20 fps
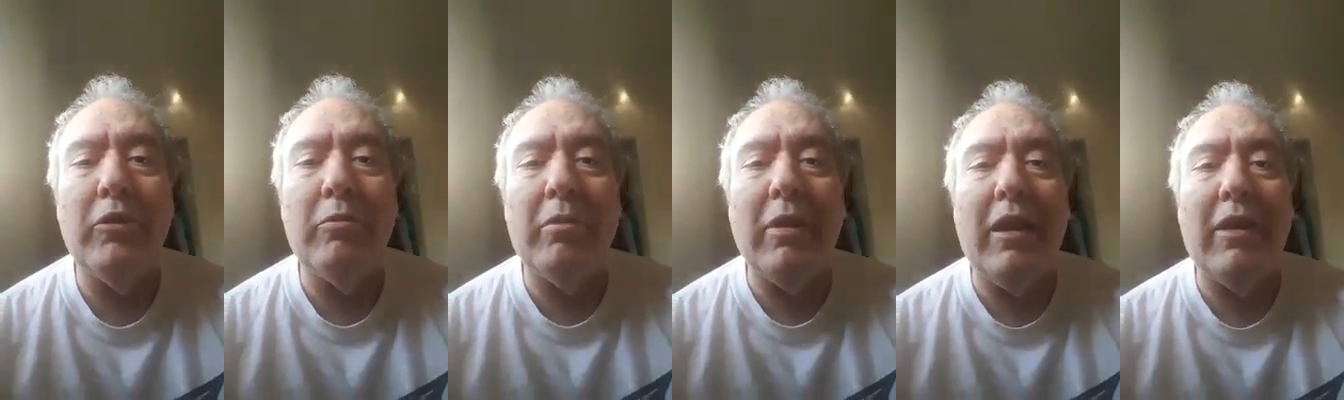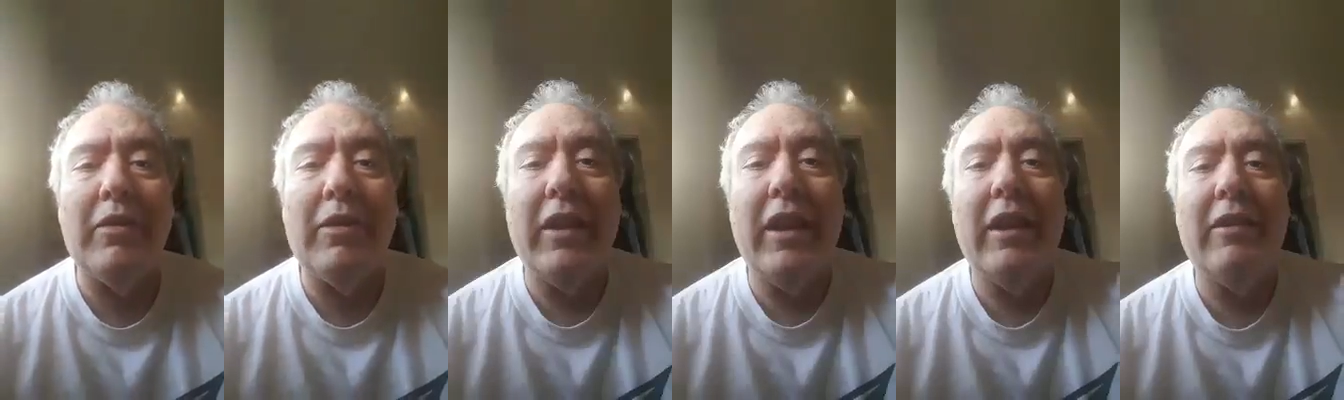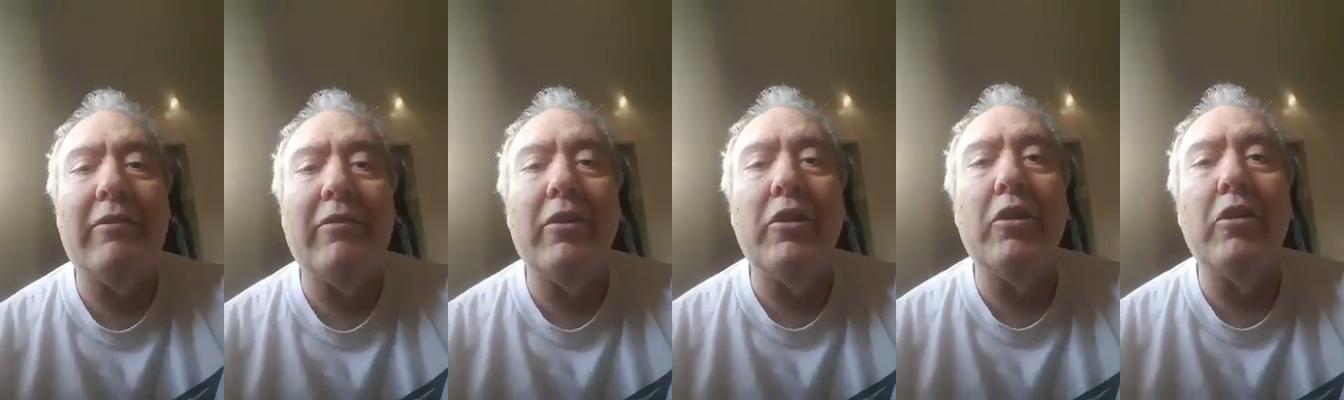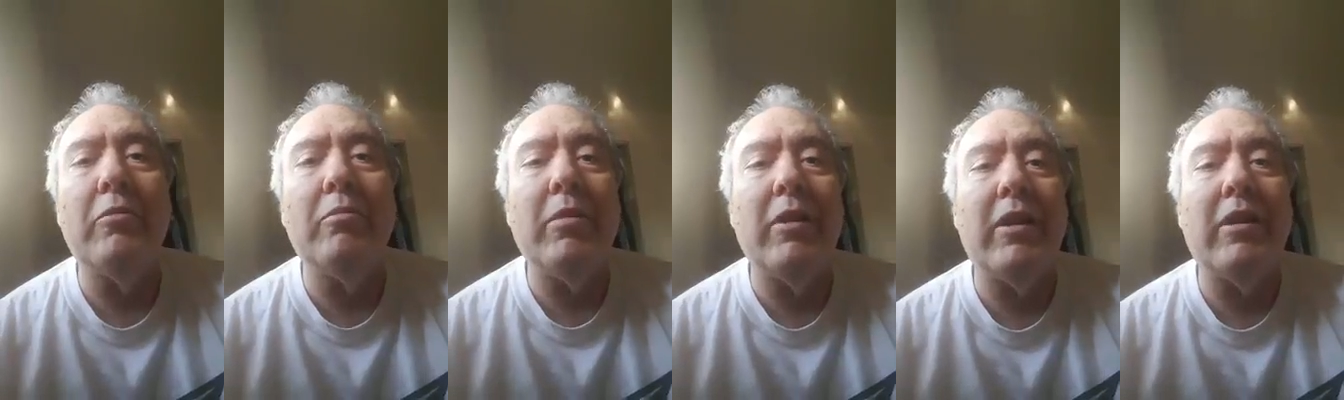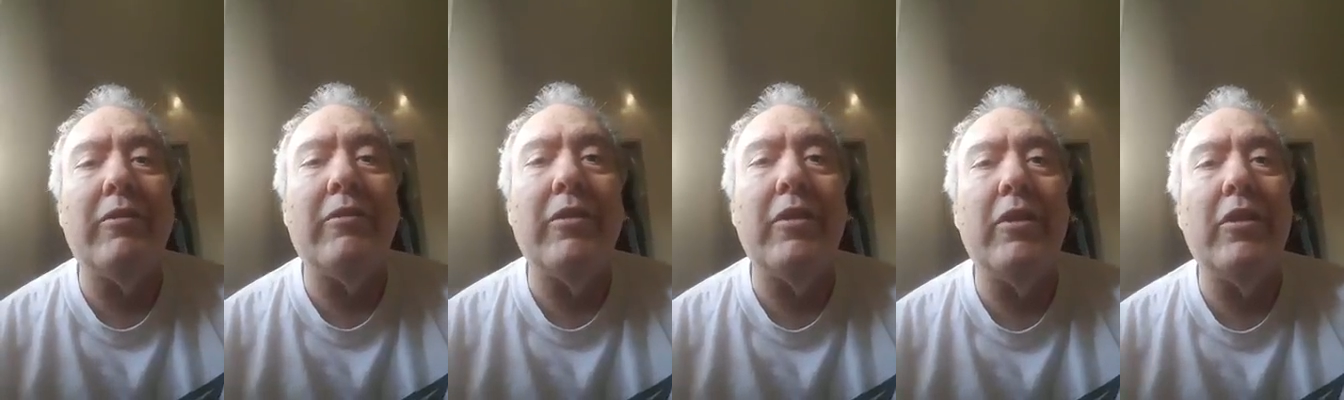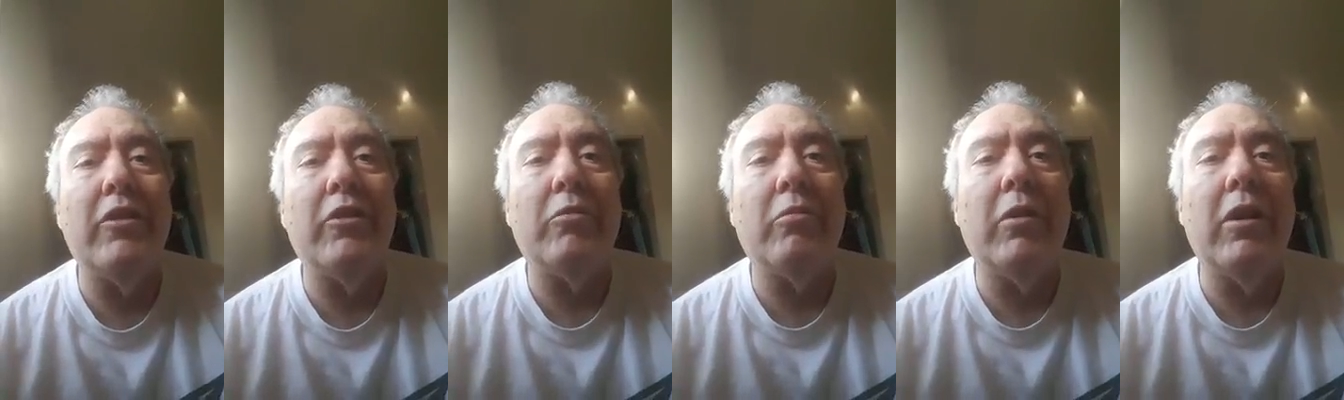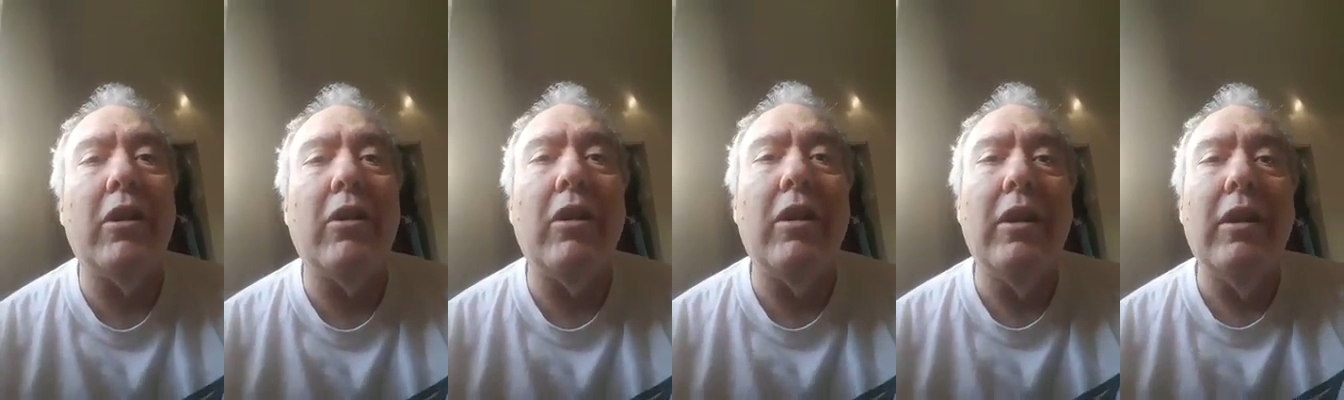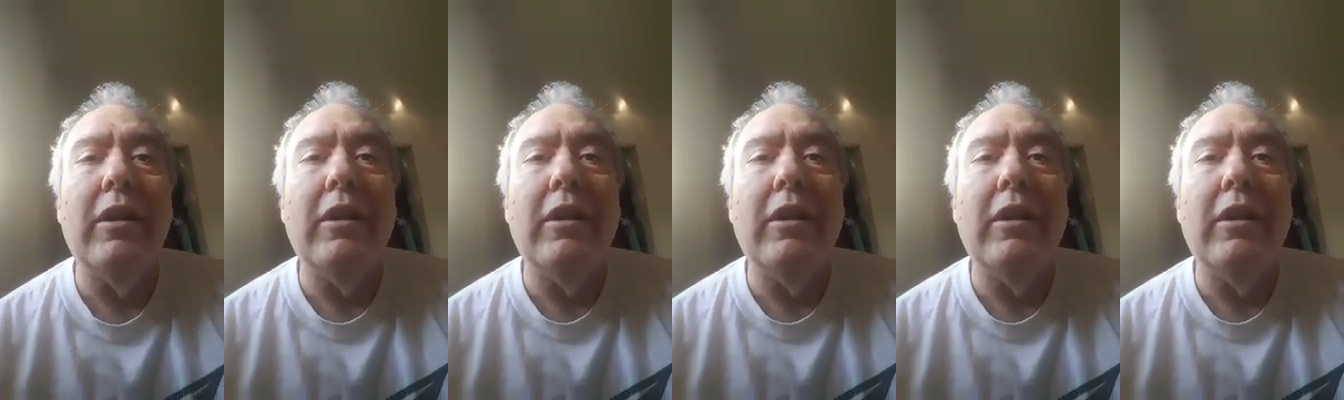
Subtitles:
about that for your benefit as well.